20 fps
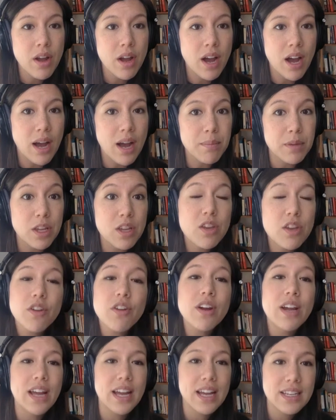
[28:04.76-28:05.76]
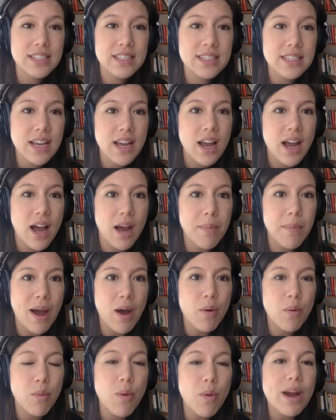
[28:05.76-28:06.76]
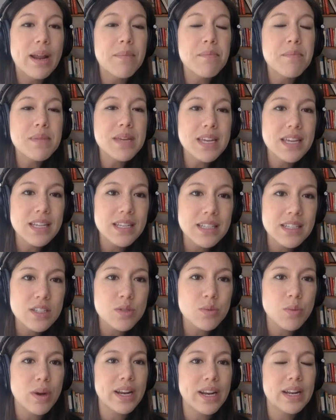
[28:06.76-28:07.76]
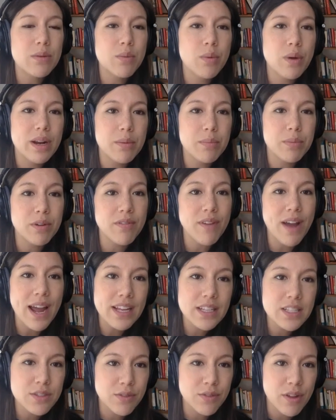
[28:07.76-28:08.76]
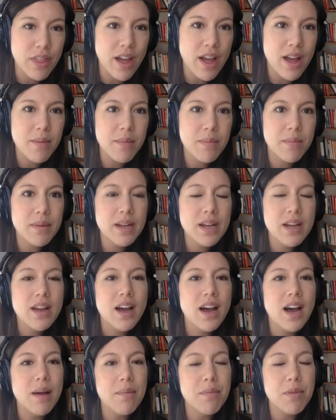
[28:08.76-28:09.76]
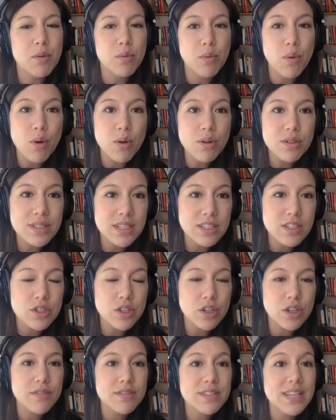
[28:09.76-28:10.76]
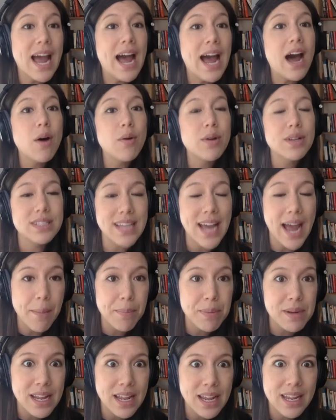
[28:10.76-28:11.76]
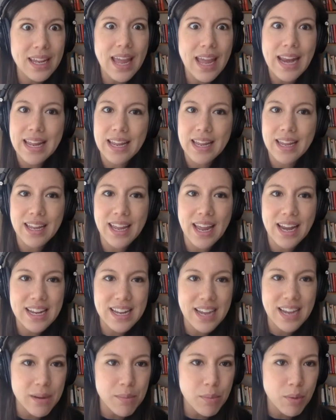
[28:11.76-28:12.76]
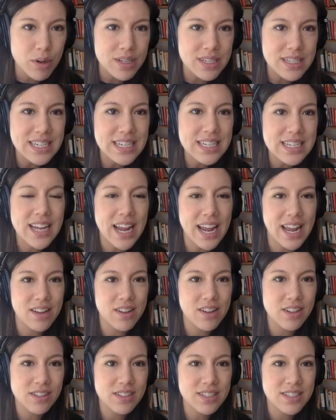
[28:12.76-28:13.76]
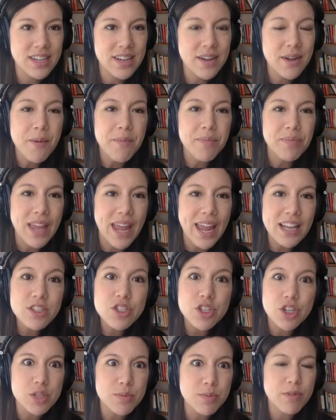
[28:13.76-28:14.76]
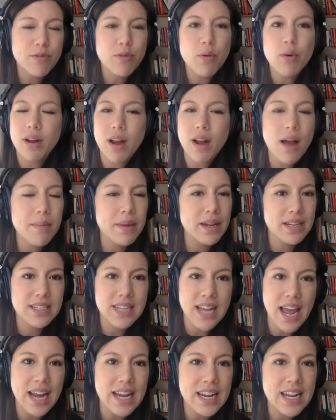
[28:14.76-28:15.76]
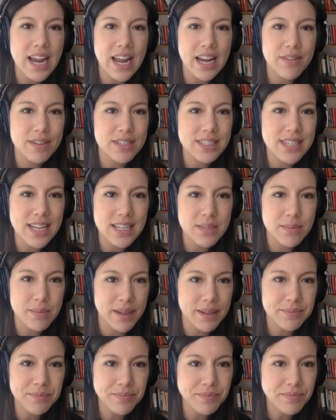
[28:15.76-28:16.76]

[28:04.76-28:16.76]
um, curious about what it means, what it what it provides for them, um, the roles it serves, how it's happening, getting getting kind of more detailed answers before coming to any kind of assessment.